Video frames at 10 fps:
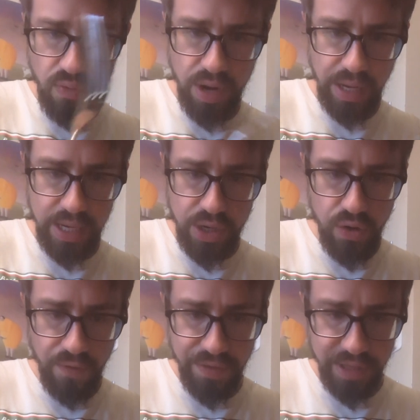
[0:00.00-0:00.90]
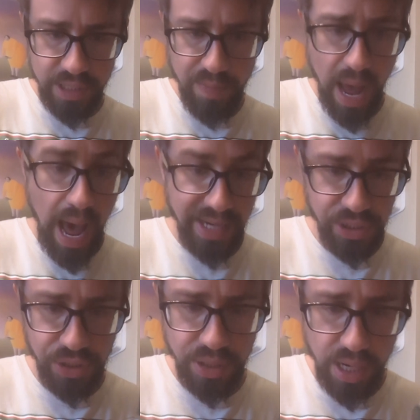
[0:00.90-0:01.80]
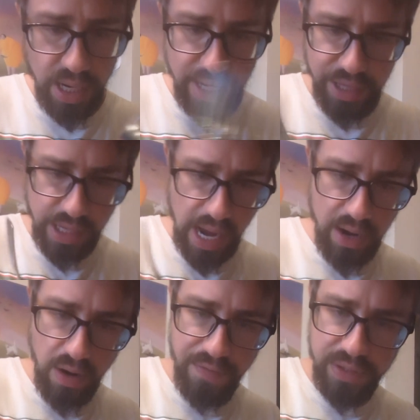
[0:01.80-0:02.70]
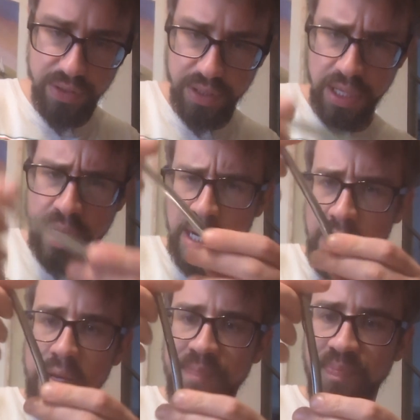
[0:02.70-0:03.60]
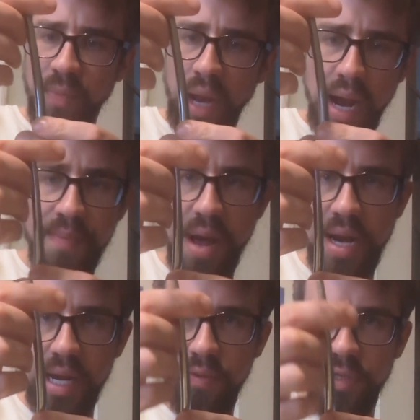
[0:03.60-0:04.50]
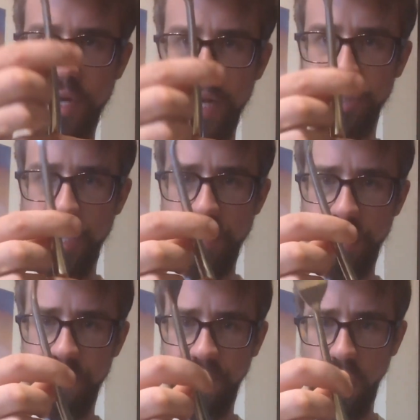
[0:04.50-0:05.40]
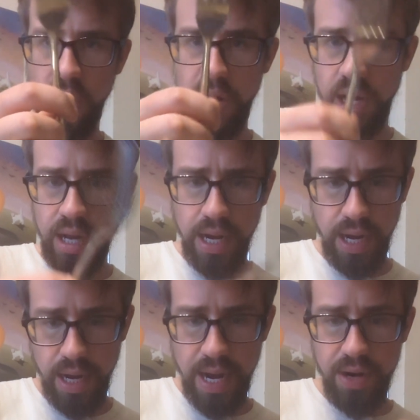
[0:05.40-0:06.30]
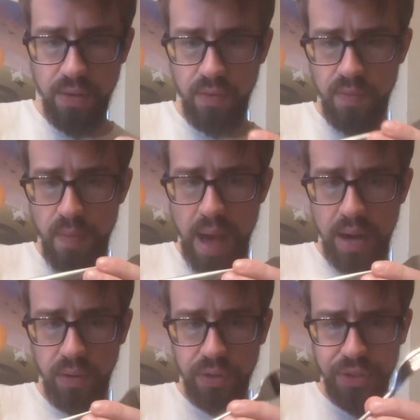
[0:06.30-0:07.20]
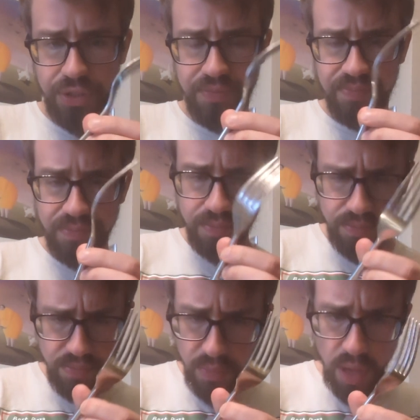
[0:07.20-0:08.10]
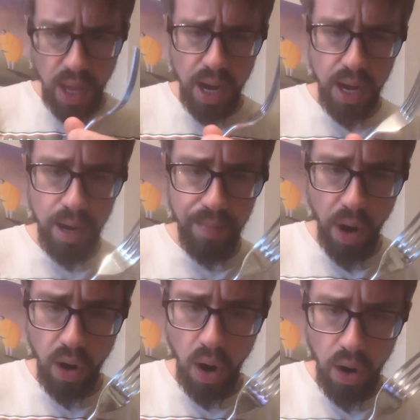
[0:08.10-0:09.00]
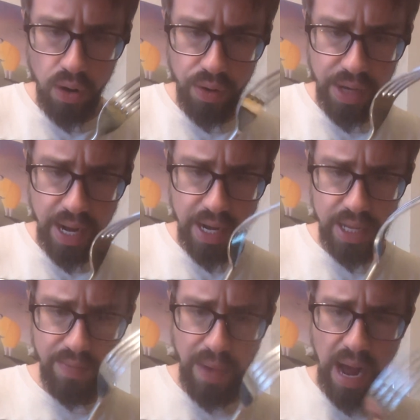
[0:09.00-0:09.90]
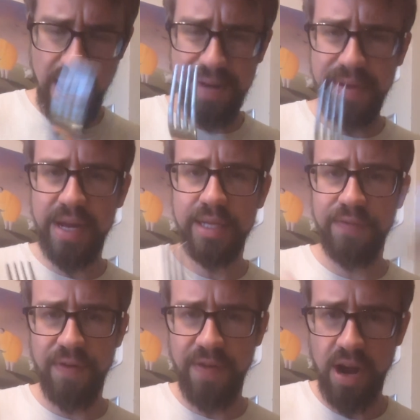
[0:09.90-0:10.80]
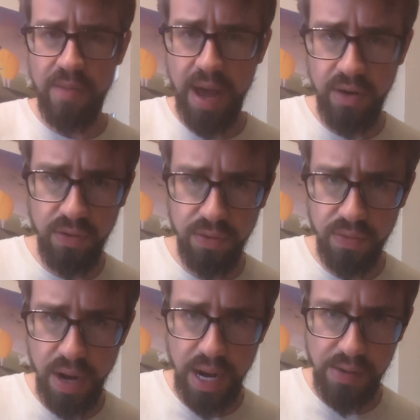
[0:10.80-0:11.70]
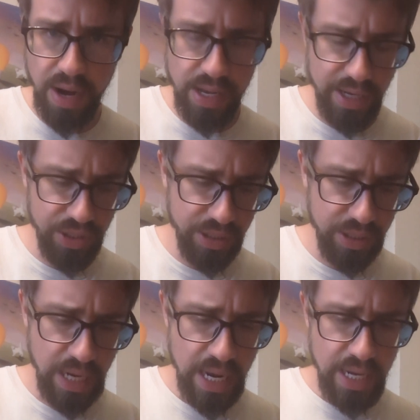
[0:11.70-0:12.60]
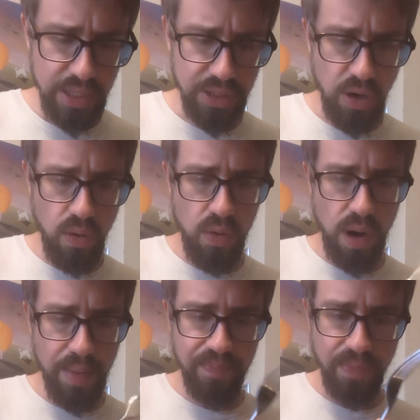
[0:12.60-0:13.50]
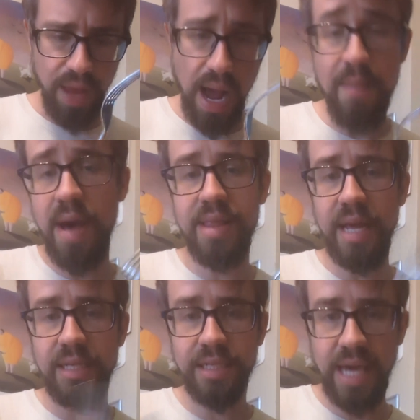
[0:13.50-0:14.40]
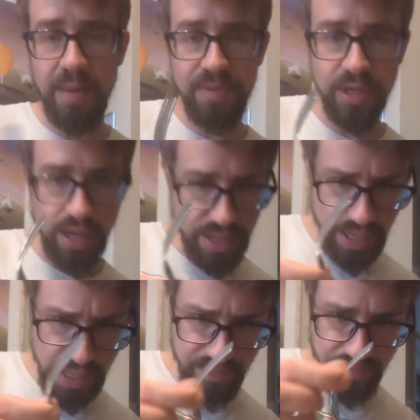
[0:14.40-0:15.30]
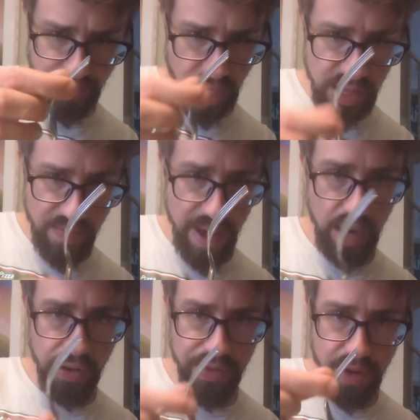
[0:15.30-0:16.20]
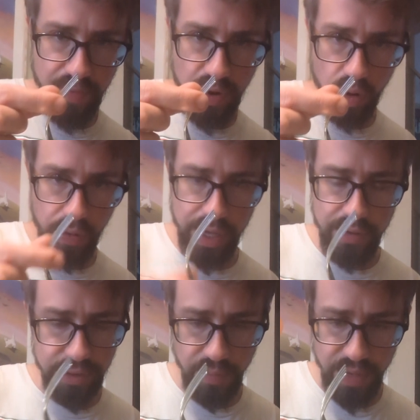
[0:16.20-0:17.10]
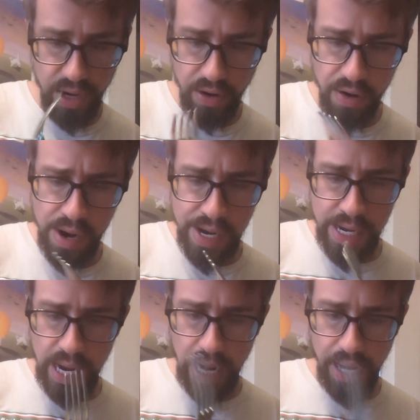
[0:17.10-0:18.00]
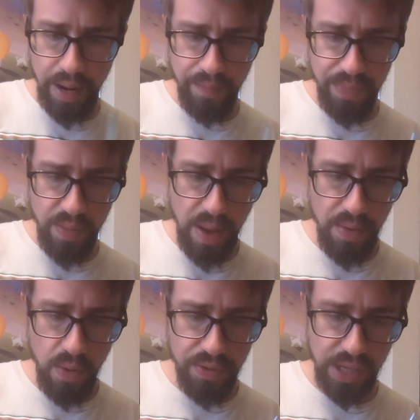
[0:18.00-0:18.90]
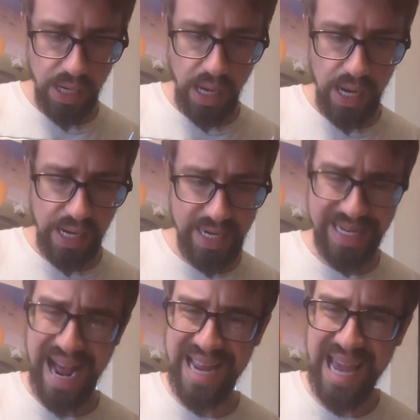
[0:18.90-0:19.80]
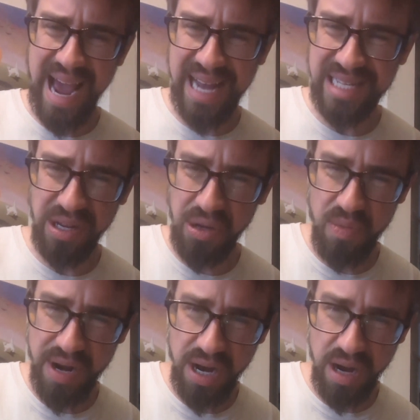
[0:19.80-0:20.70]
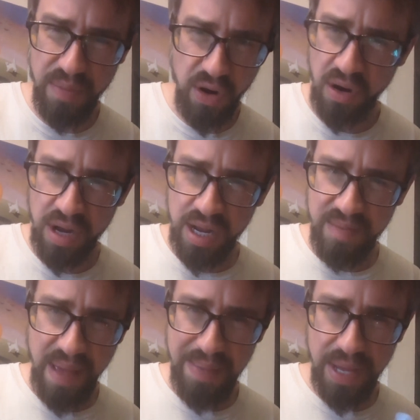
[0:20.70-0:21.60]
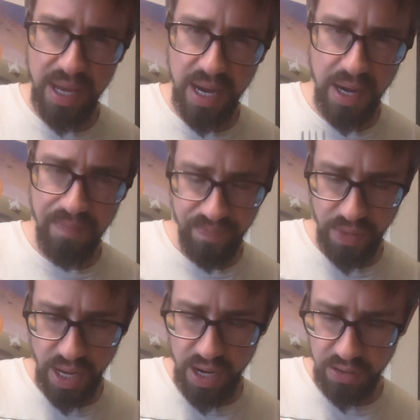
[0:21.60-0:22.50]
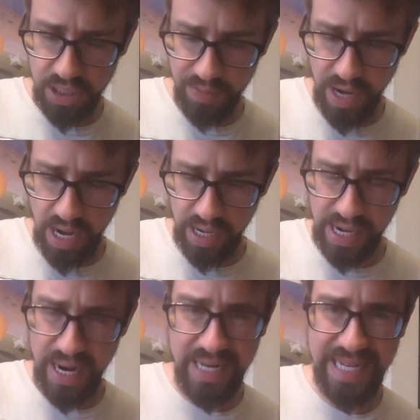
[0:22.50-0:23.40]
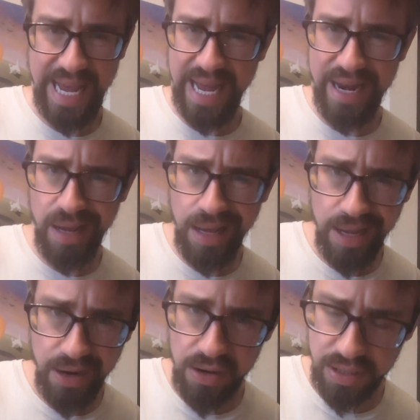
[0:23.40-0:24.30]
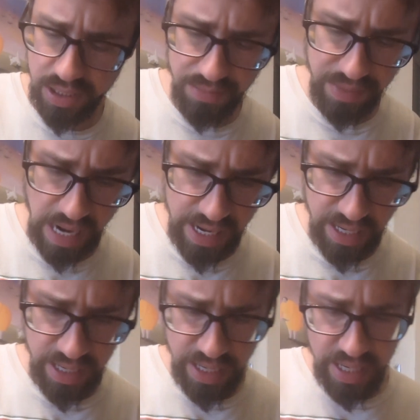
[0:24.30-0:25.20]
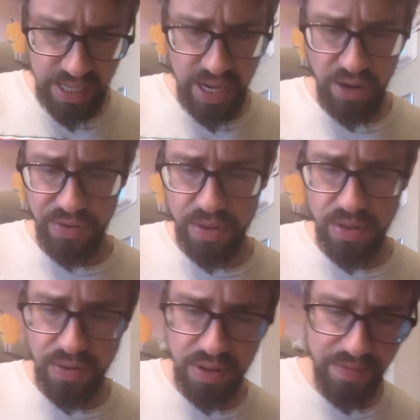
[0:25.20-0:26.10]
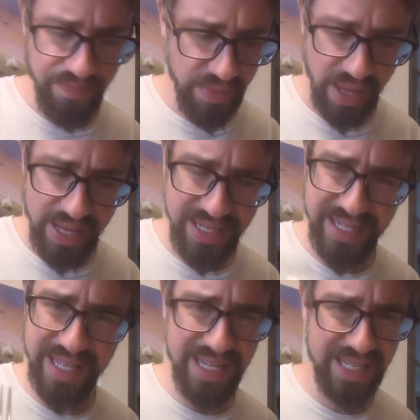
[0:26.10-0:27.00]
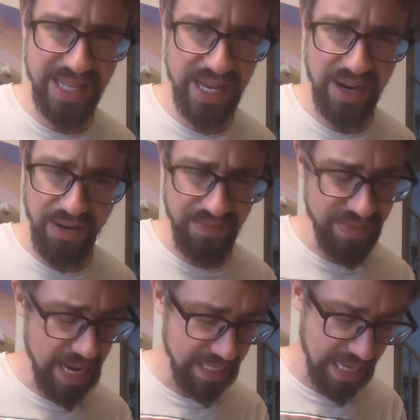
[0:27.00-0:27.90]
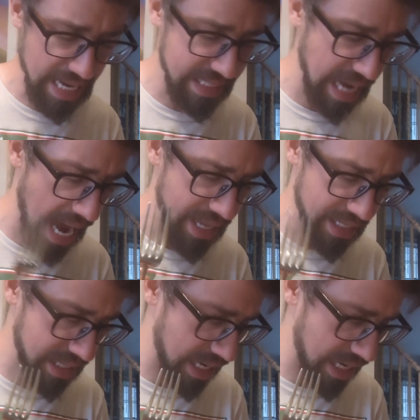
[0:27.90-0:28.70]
really goofed this batch. I don't know if this was. I'm betting it was an engineering flaw. I know metals are harder to get to mine because of environmental regulations. So I'm betting they skimped on the metal that they would normally use up here. Maybe with like a die cast aluminum, or maybe some kind of like a tin or some kind of it's just these it's sad these